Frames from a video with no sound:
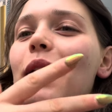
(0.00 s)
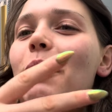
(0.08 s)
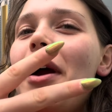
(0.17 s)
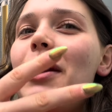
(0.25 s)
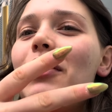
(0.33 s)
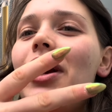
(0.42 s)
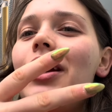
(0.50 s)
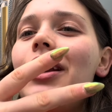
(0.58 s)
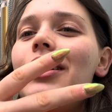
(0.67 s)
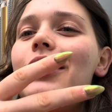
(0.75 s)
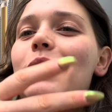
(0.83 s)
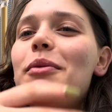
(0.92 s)
away,
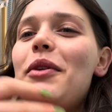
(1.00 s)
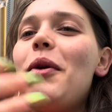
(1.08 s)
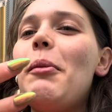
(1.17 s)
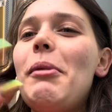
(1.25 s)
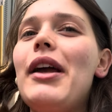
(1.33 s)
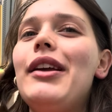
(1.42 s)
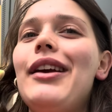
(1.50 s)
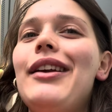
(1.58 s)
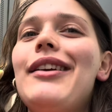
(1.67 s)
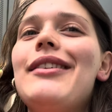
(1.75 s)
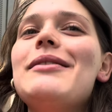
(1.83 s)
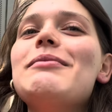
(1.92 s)
really. We're not paying.
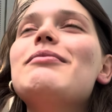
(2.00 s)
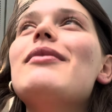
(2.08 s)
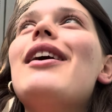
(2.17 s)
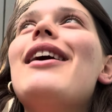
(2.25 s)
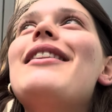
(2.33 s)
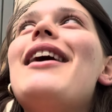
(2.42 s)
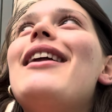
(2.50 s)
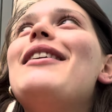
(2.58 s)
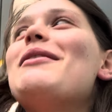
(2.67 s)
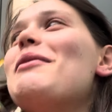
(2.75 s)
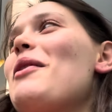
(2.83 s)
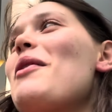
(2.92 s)
And then
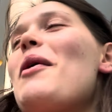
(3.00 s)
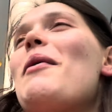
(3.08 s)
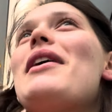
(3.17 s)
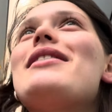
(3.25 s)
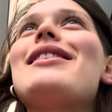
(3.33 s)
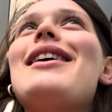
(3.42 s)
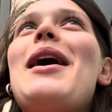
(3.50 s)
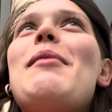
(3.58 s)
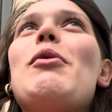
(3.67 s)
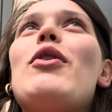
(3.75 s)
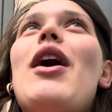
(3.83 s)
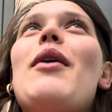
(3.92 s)
we're on our way to the
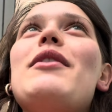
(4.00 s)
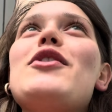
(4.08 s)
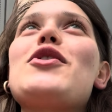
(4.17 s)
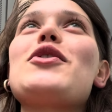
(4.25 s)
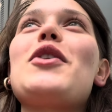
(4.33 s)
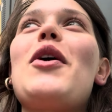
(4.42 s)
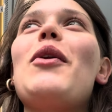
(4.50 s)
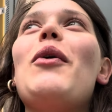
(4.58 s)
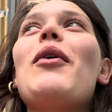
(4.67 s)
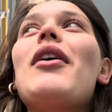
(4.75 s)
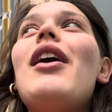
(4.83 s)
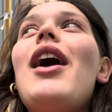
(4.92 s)
airport now, and it's just gone,
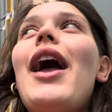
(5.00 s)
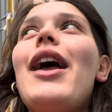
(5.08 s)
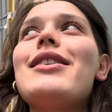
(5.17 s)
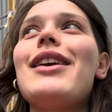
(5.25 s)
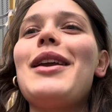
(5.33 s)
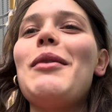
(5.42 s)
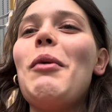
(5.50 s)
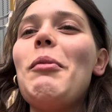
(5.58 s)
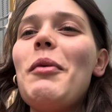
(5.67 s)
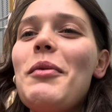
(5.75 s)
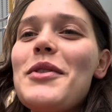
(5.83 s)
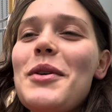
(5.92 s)
look, a ticket
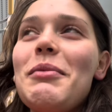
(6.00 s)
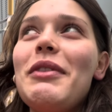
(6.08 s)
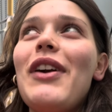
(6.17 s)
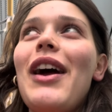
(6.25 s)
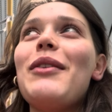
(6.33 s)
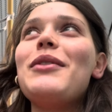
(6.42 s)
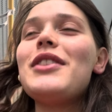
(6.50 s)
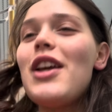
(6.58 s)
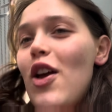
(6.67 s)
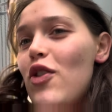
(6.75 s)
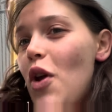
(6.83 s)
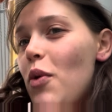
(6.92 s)
woman was coming around.
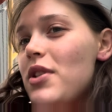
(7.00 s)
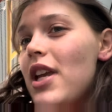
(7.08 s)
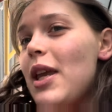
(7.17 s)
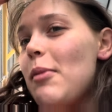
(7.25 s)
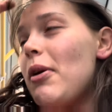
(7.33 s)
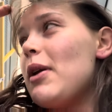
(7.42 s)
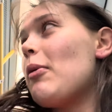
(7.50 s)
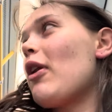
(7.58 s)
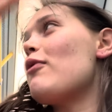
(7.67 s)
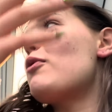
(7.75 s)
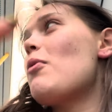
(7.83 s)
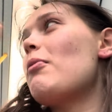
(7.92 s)
No ticket people have come